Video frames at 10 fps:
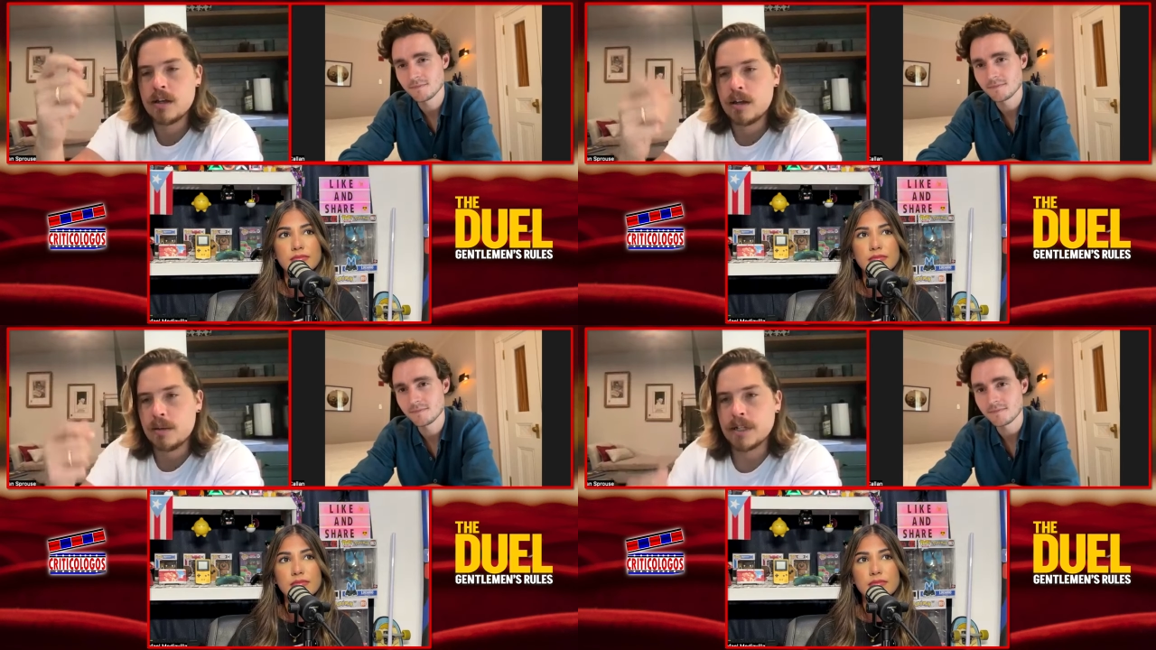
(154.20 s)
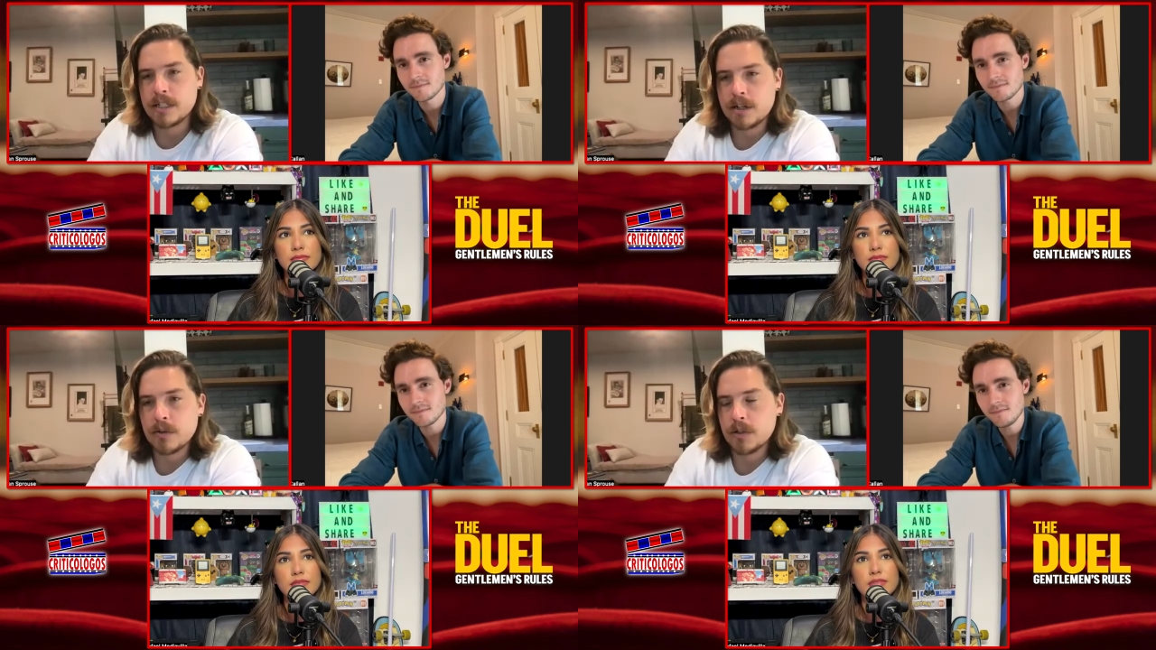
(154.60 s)

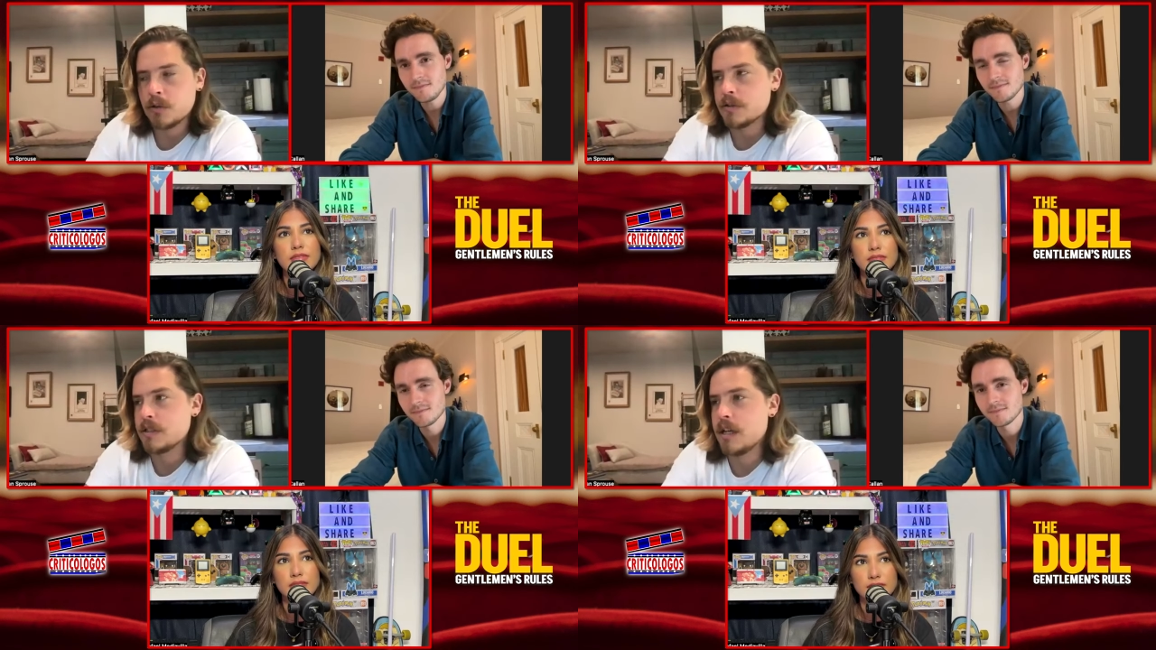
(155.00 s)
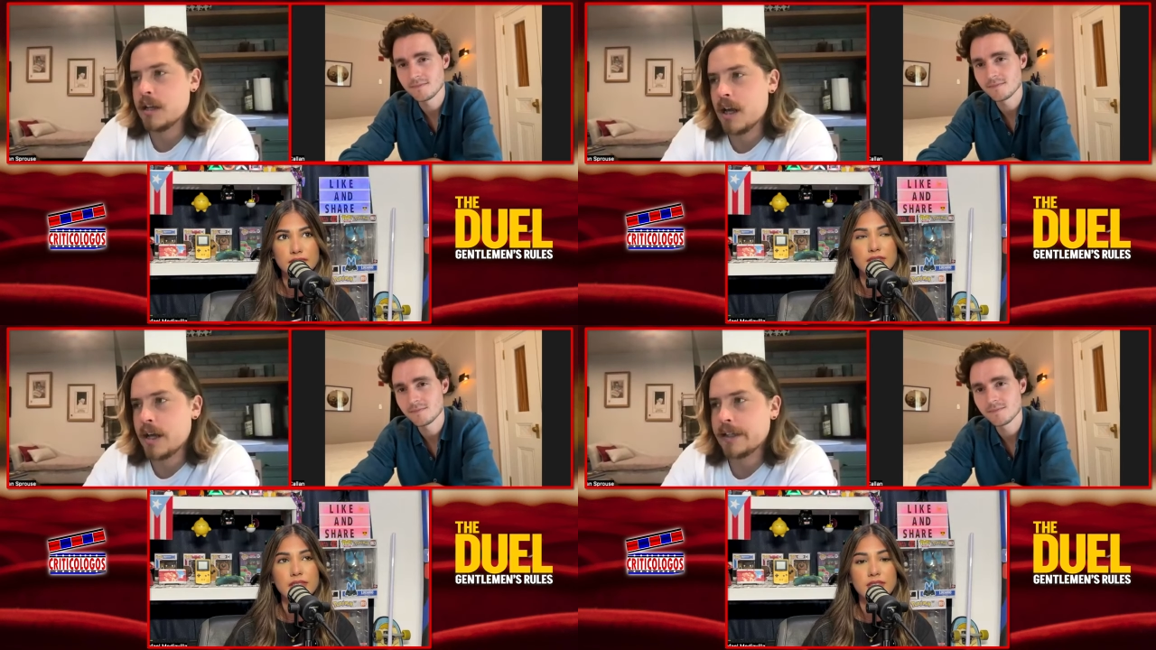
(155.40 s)
Speaker 1: materials and
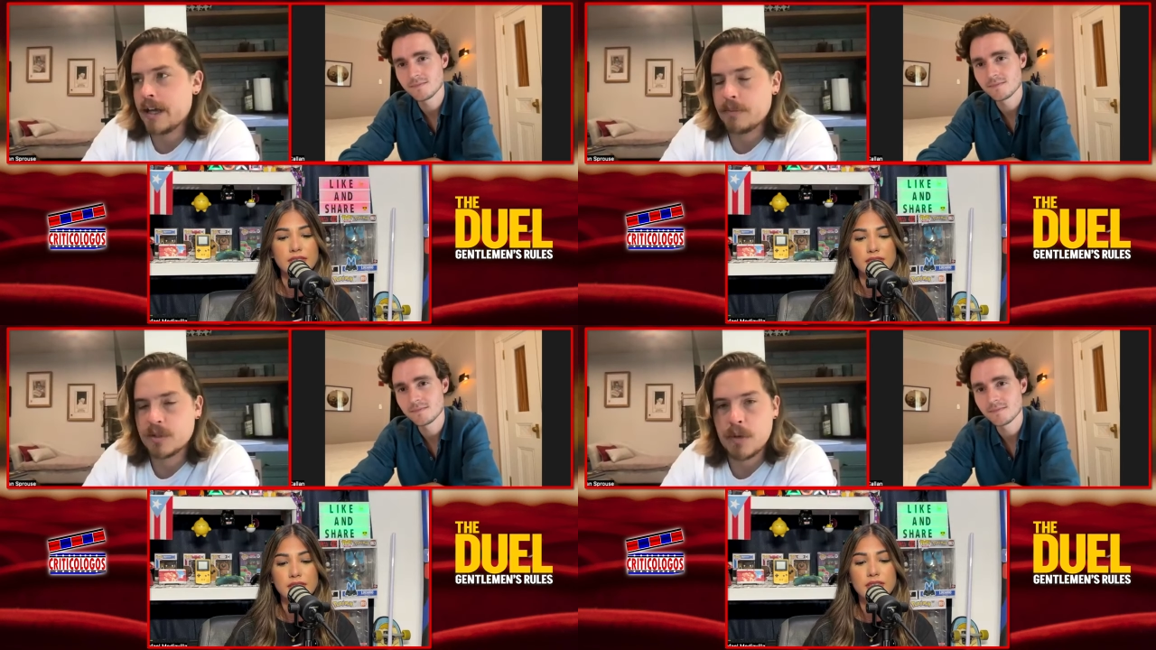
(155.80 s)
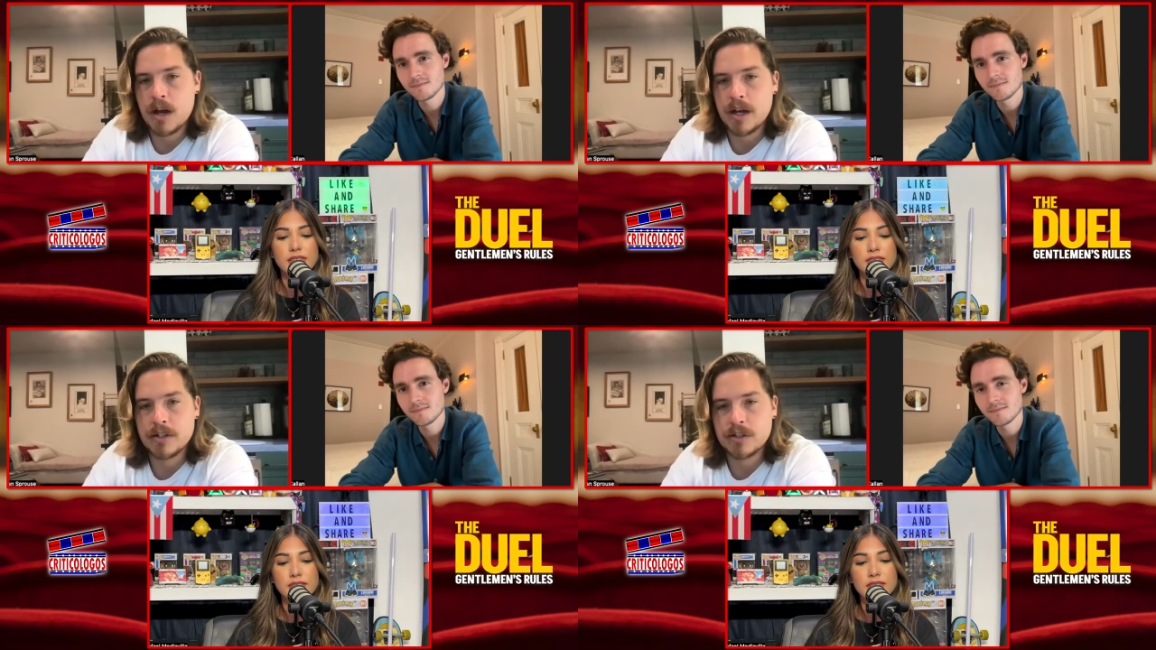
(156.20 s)
I kept
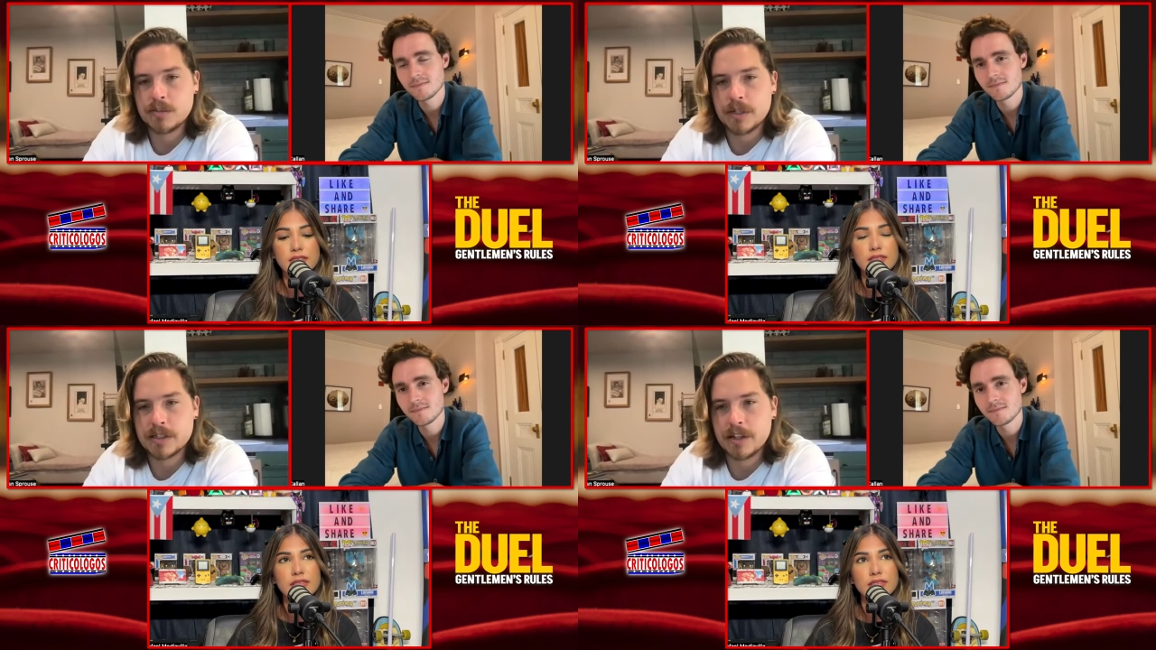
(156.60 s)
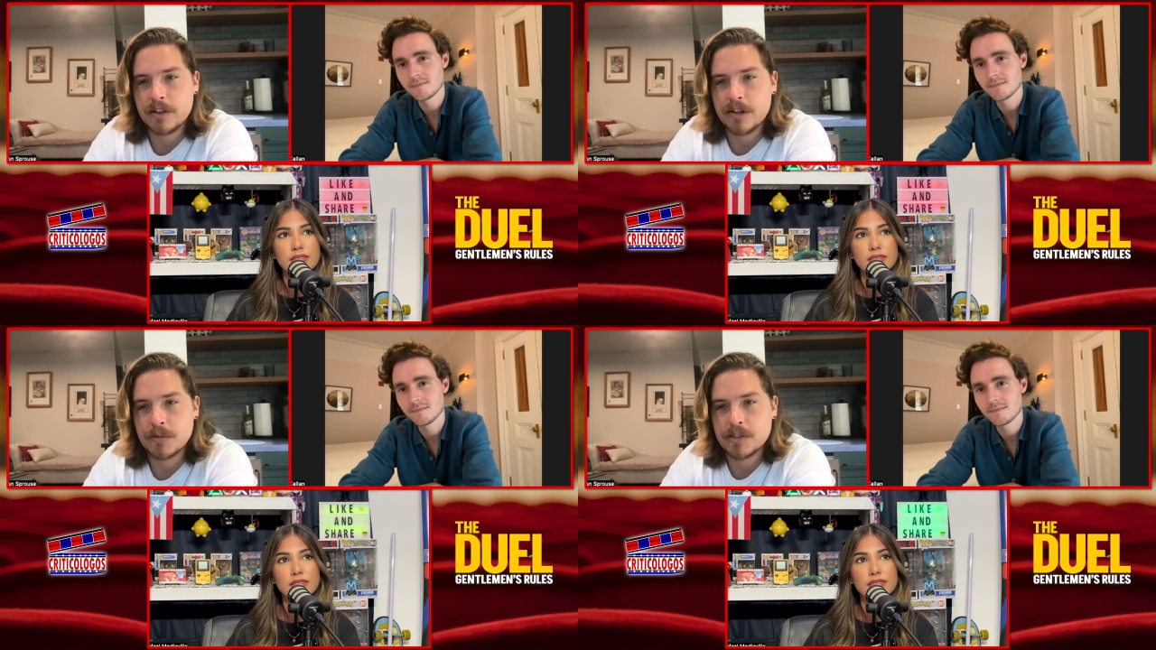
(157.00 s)
mine just because I thought
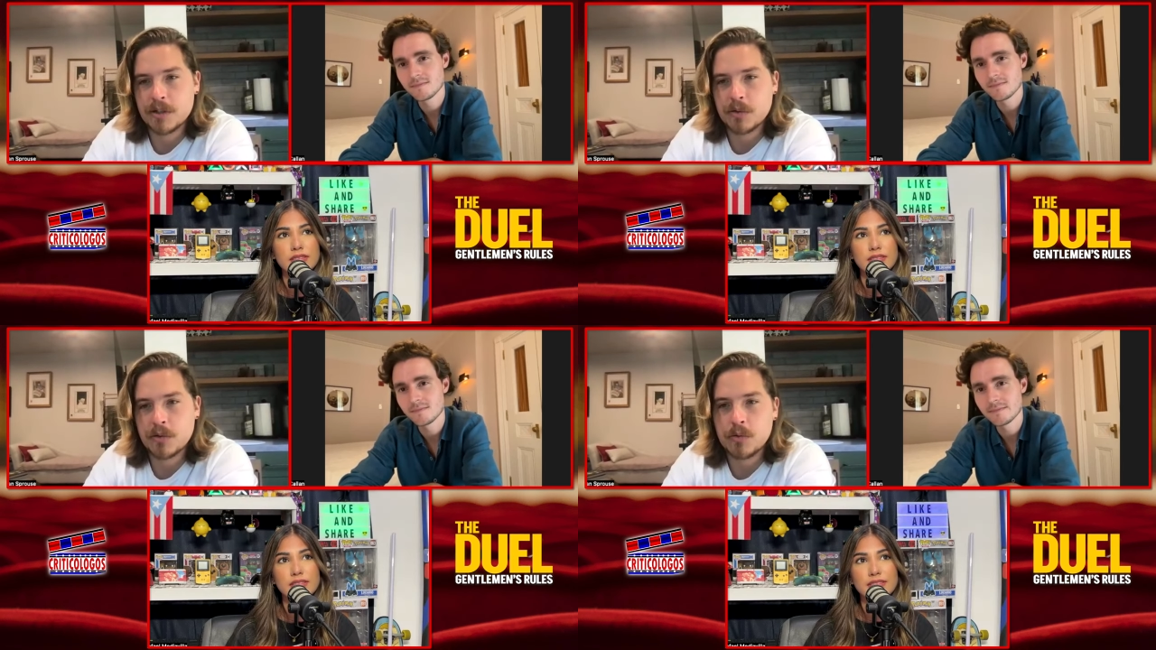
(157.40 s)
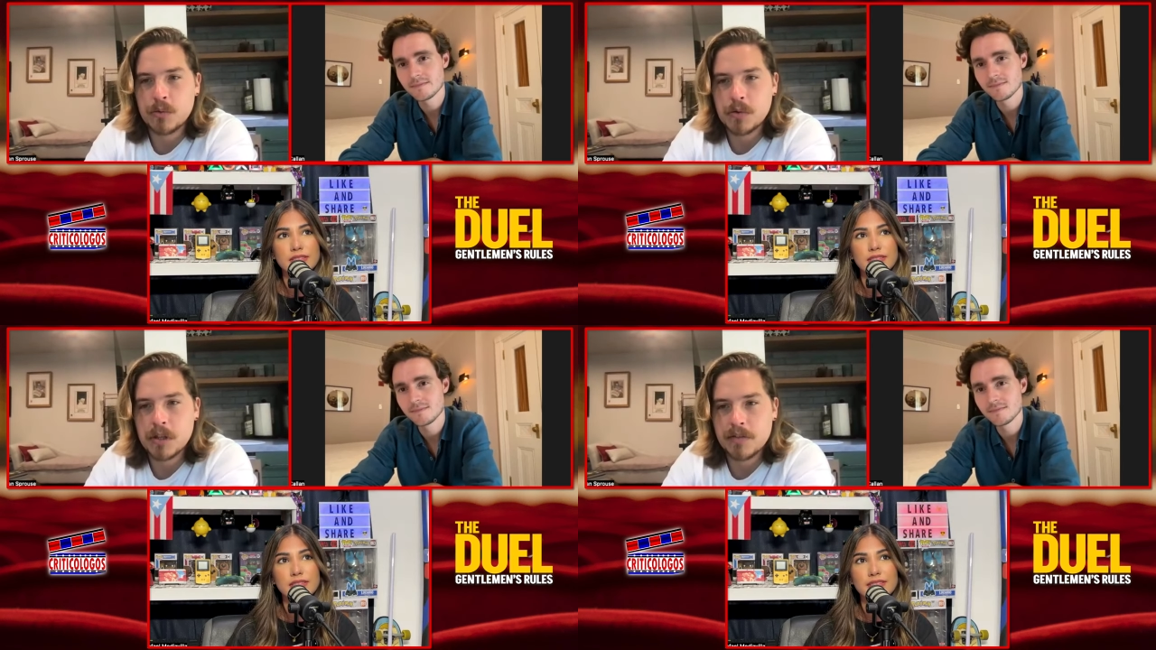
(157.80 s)
it was so
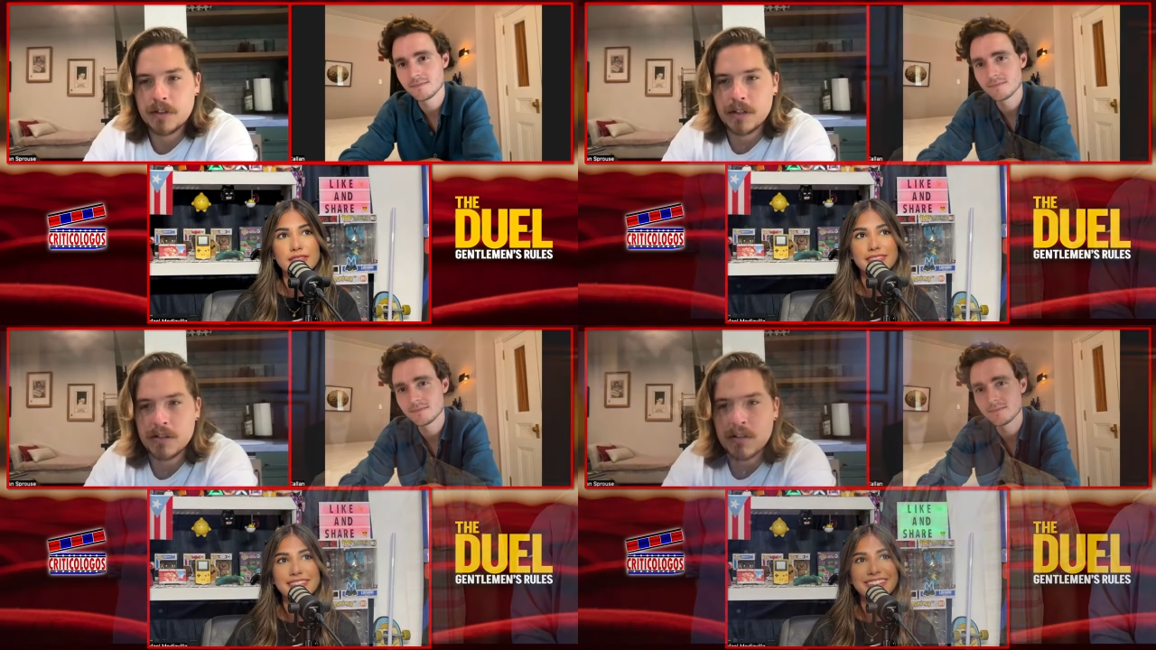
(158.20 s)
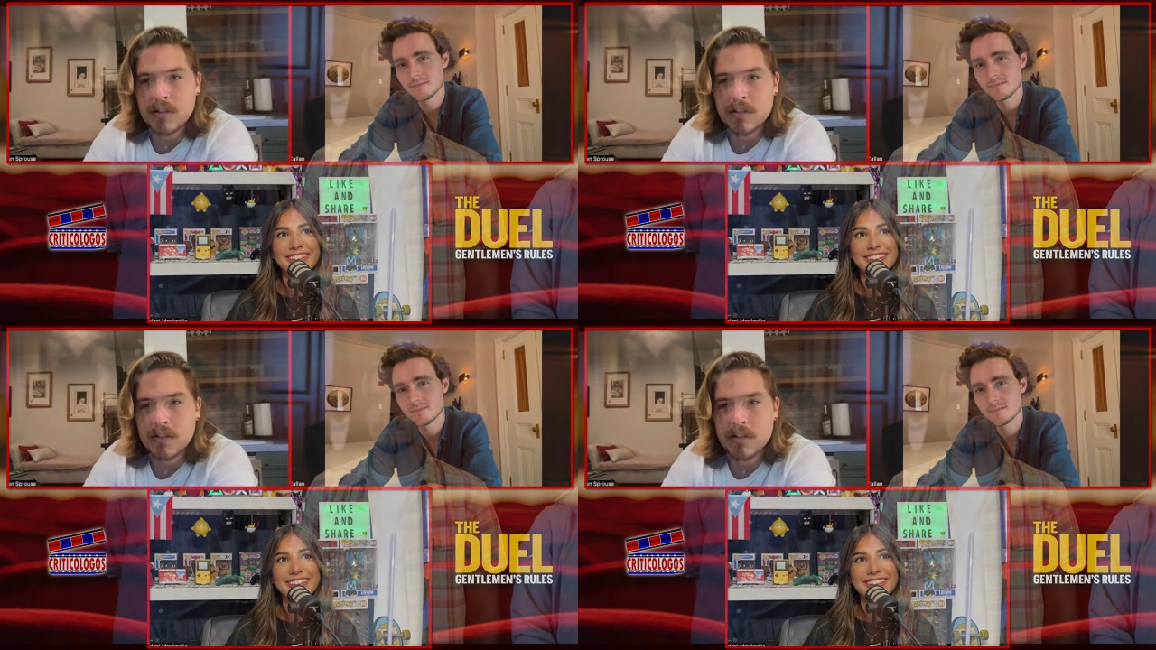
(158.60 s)
cool of a little